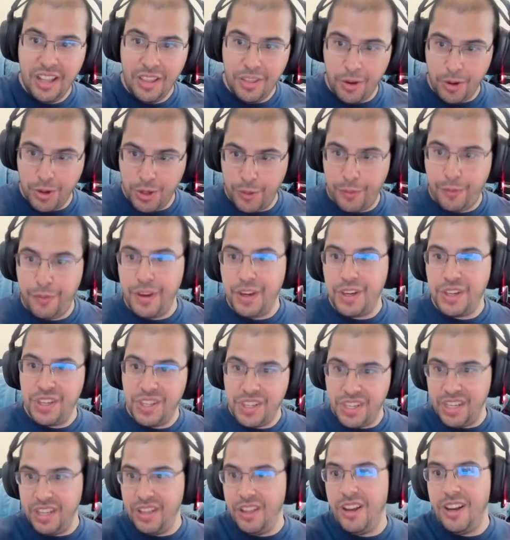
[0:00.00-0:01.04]
There's
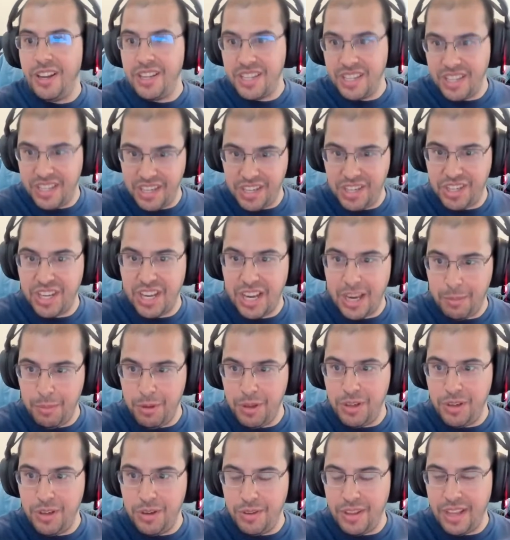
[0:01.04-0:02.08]
efficiency losses each time
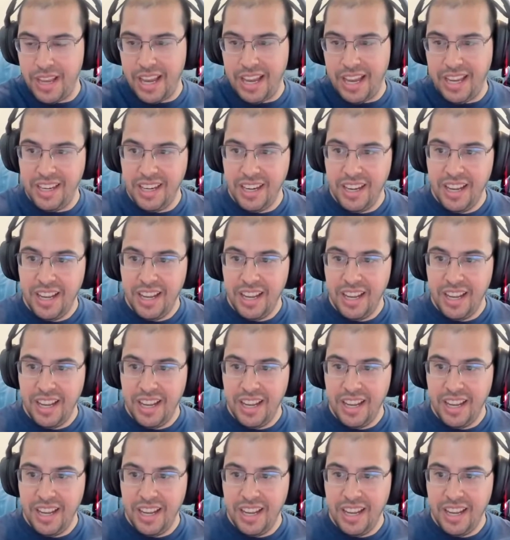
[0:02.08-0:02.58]
you do that.